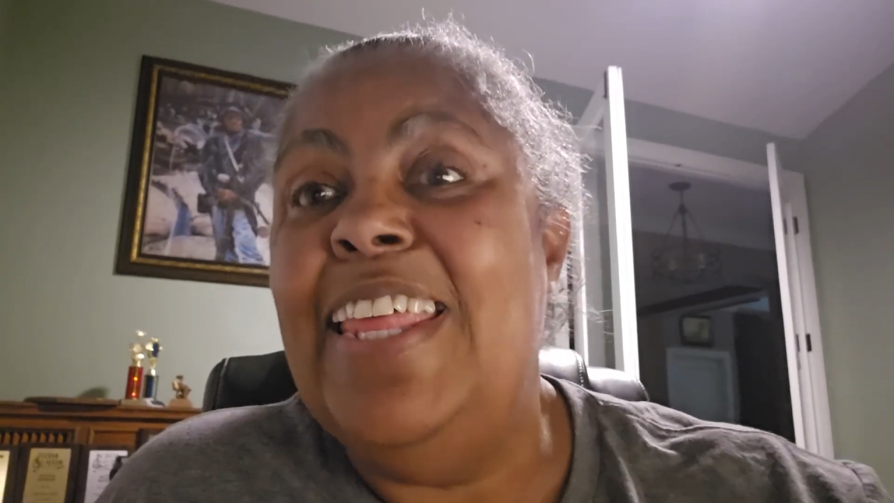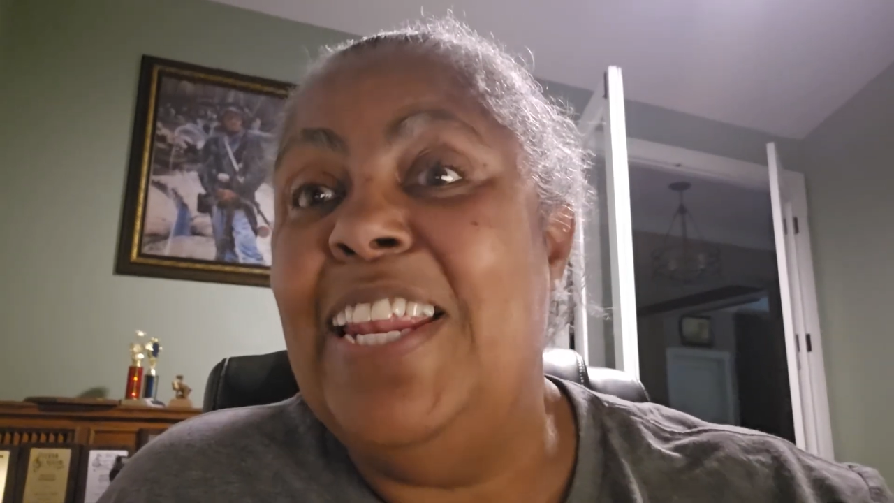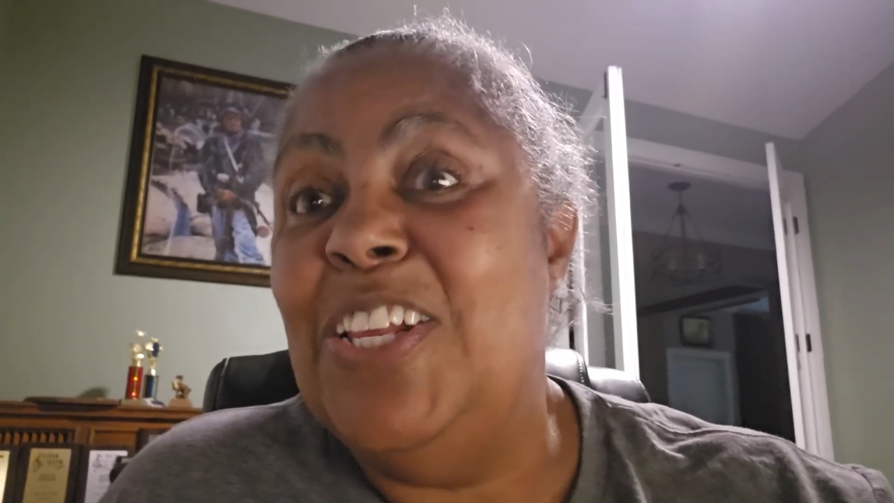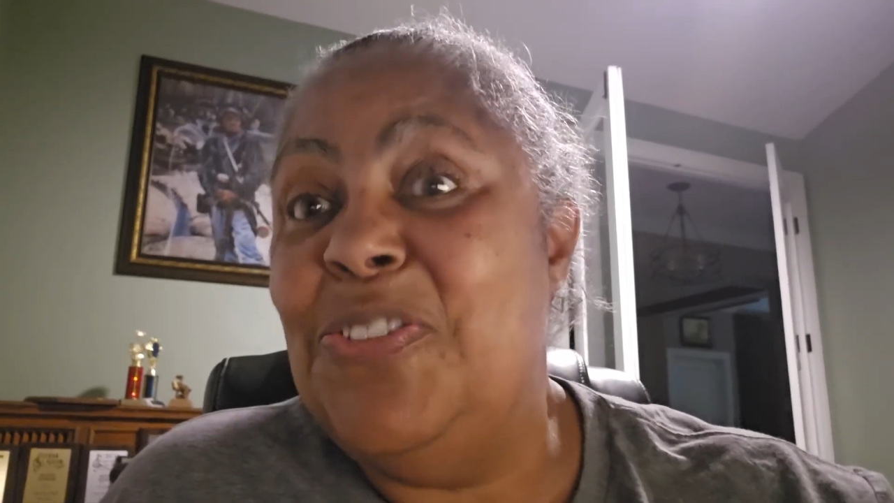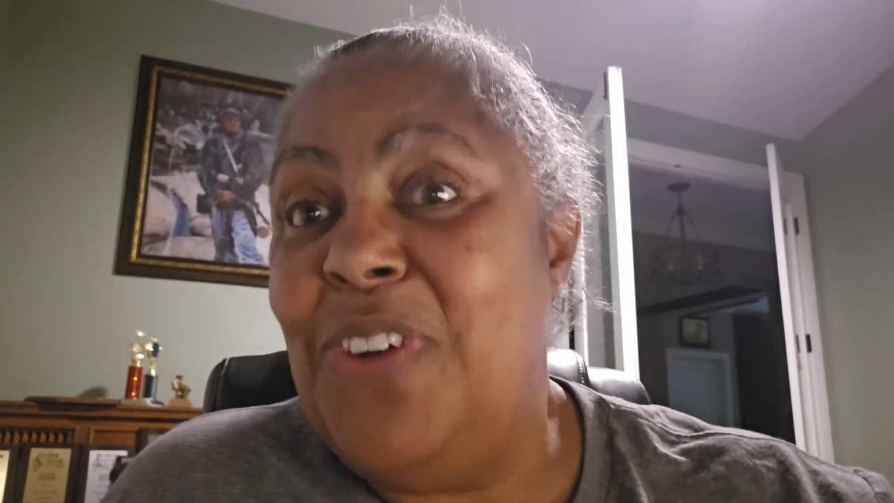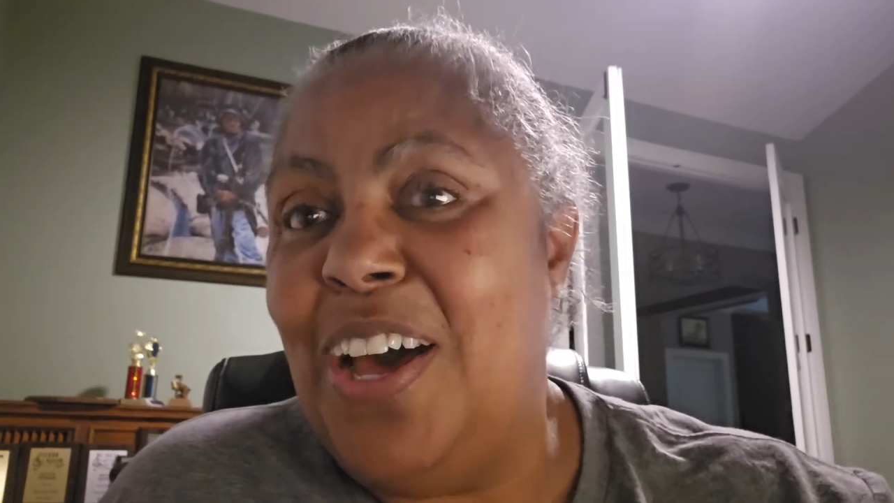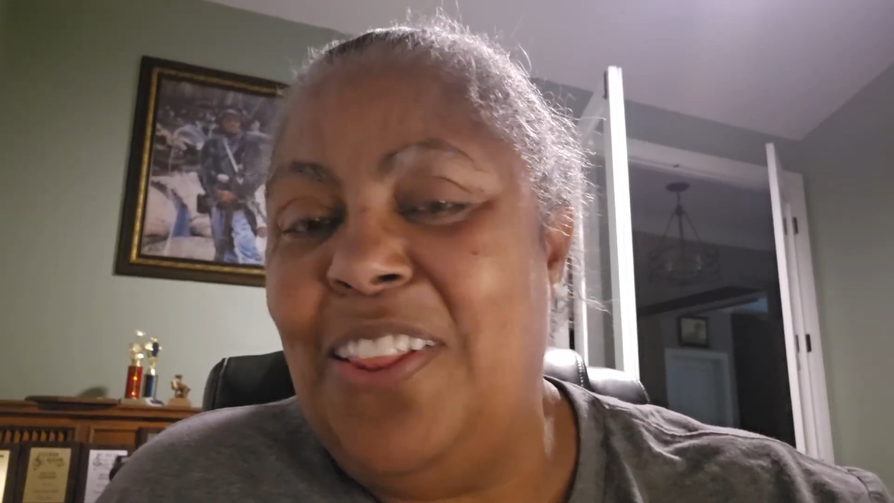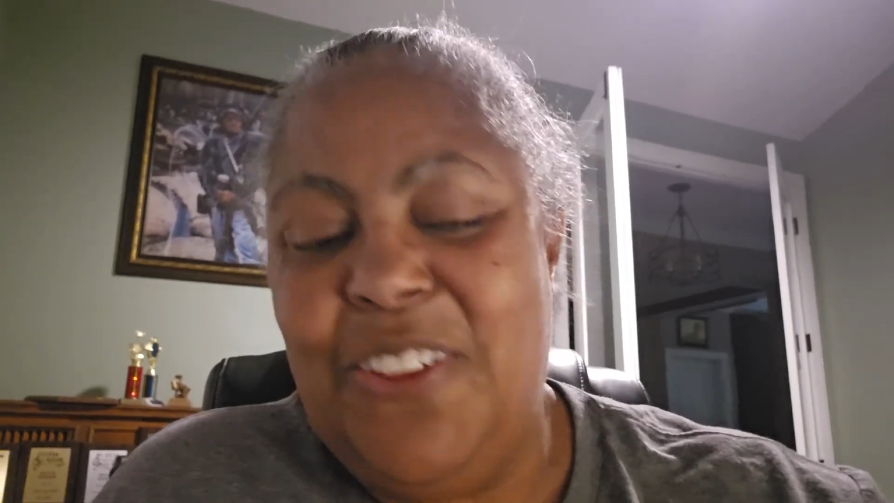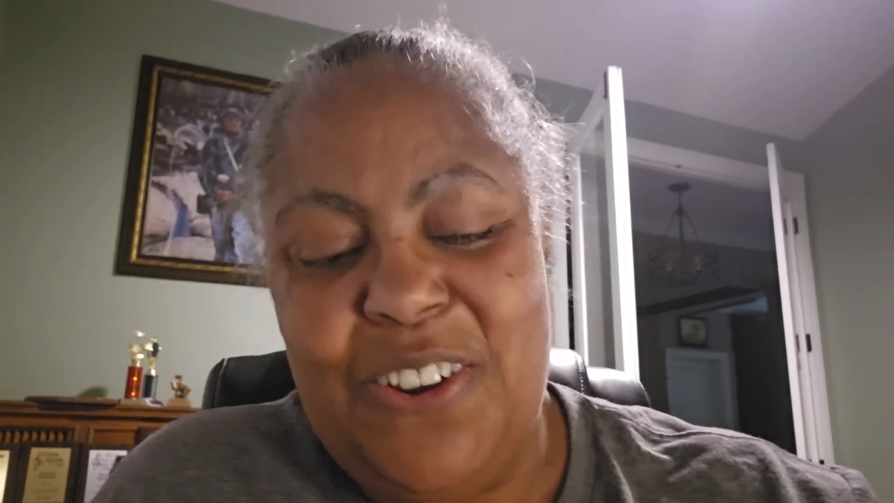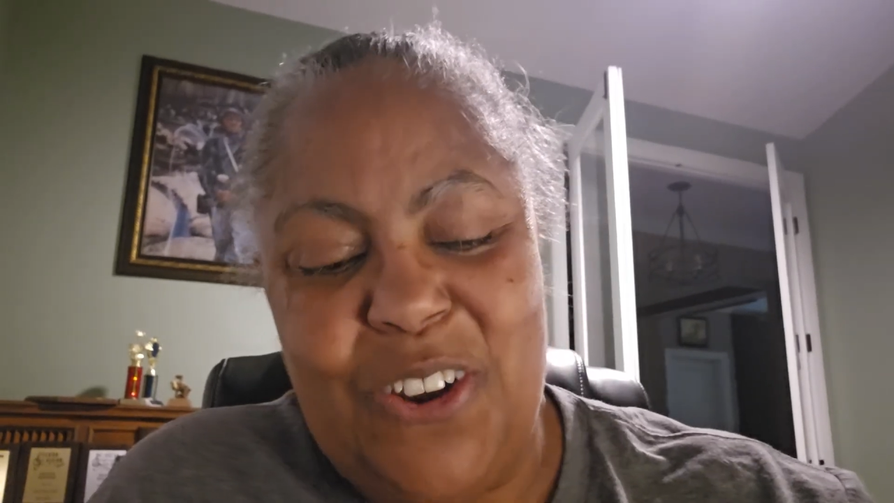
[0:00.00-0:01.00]
than his
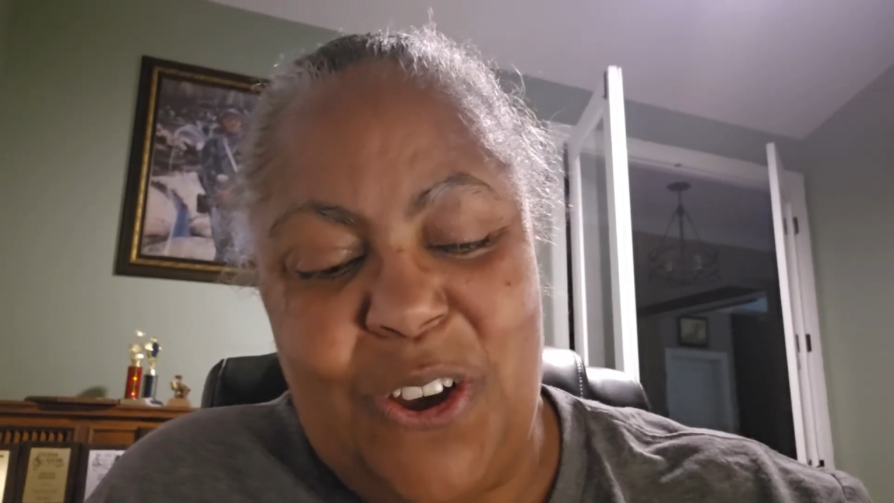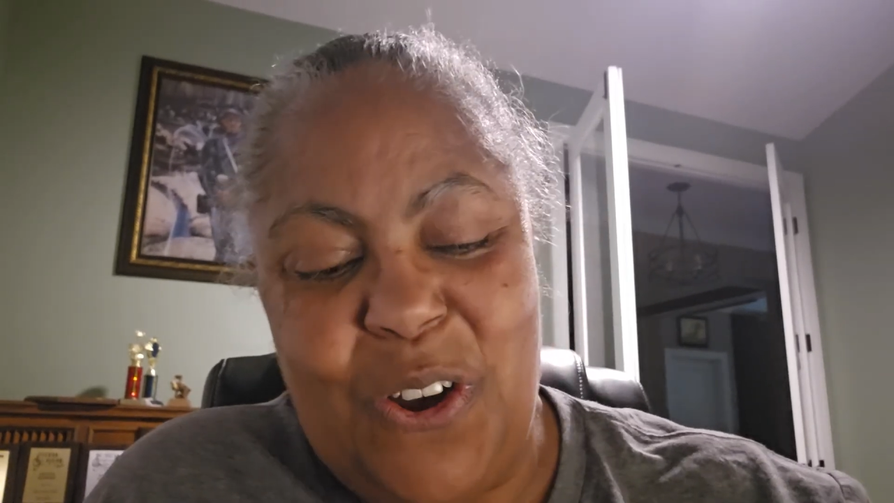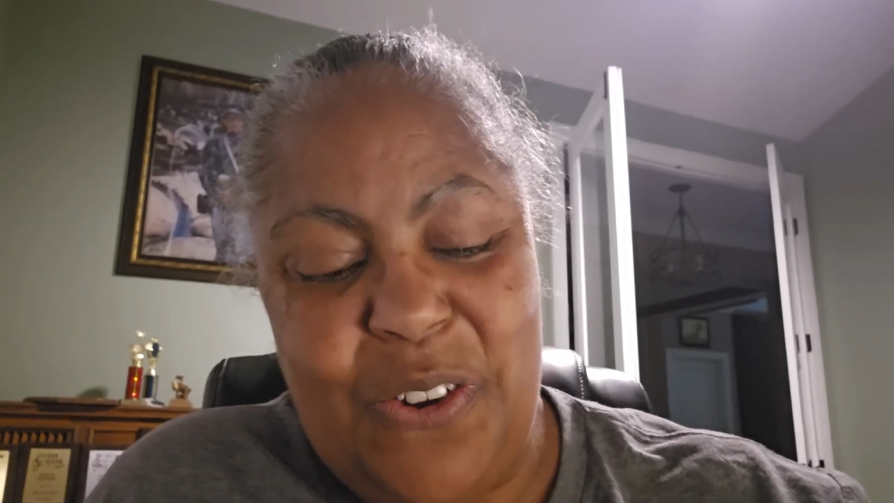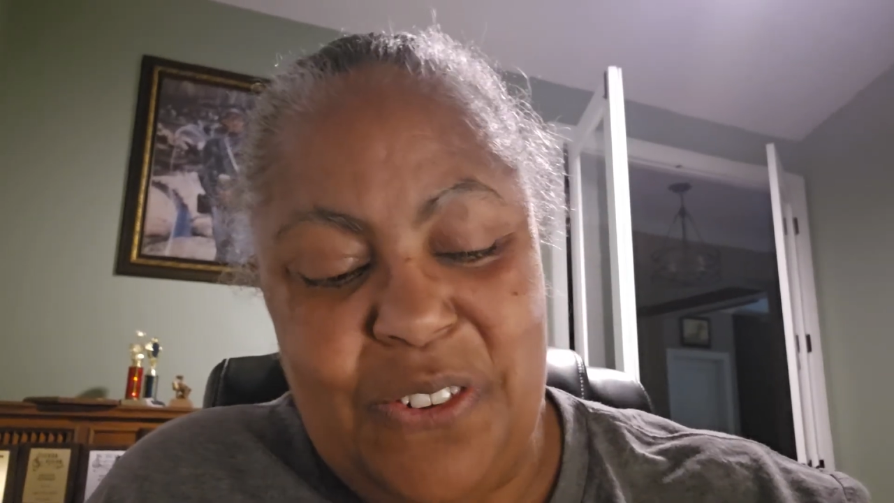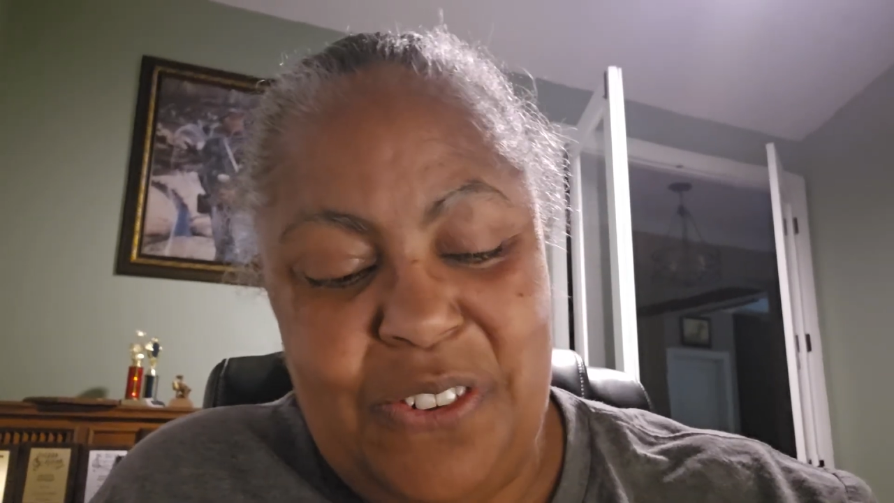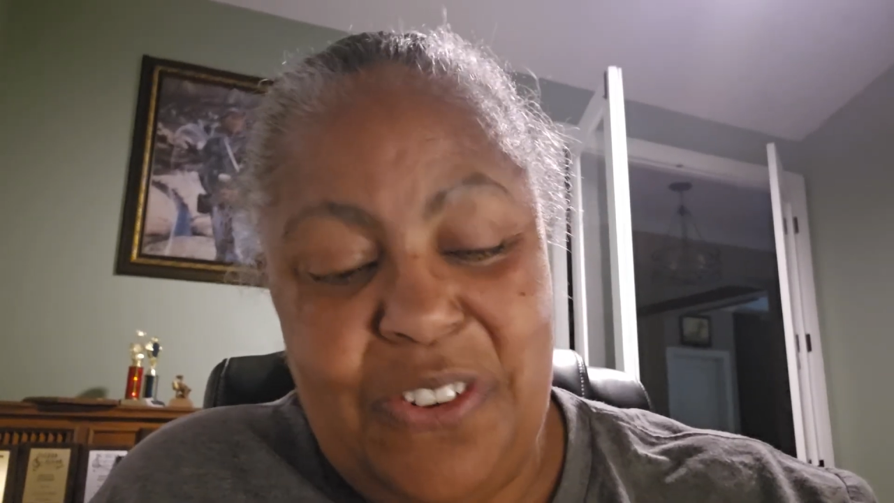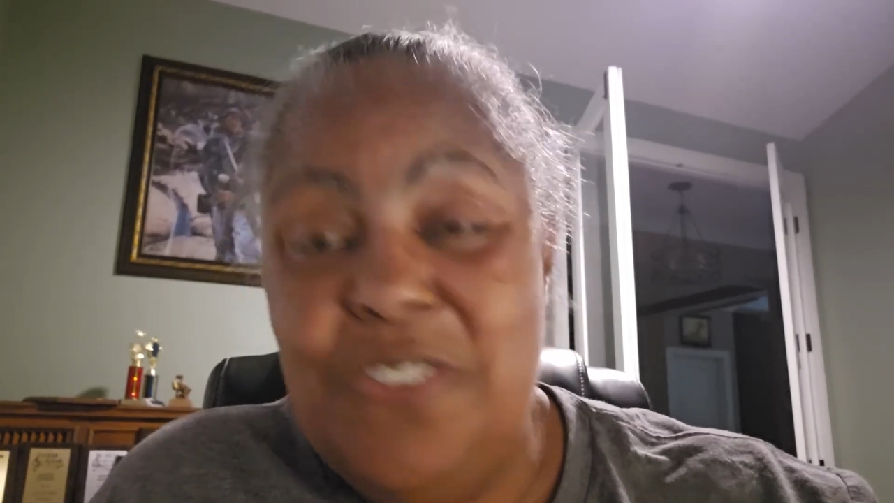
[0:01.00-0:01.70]
father-in-law,